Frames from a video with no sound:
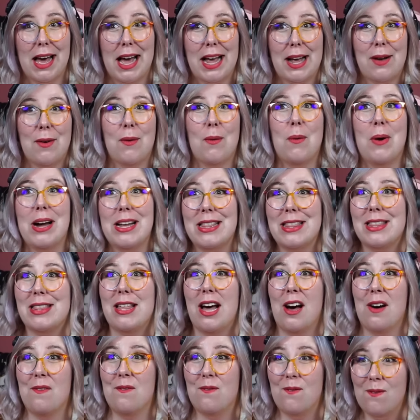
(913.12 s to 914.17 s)
like what
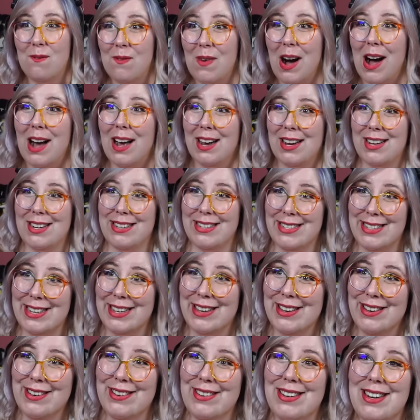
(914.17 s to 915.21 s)
the fuck,
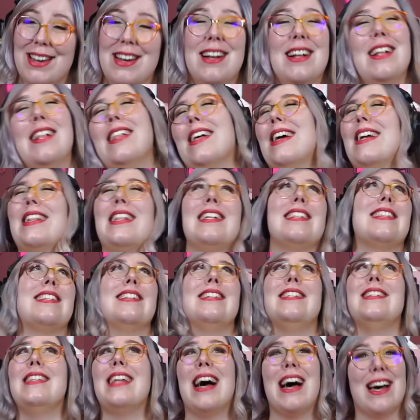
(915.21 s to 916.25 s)
dude? Like
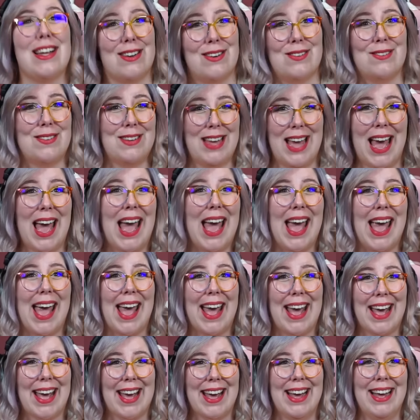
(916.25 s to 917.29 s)
that's not
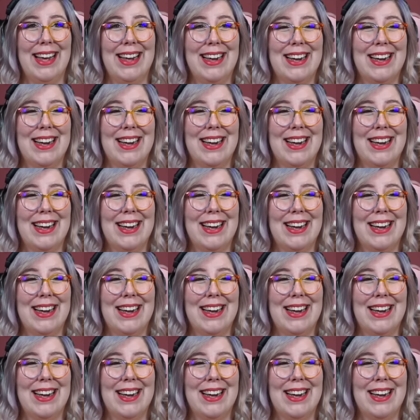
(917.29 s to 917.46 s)
okay.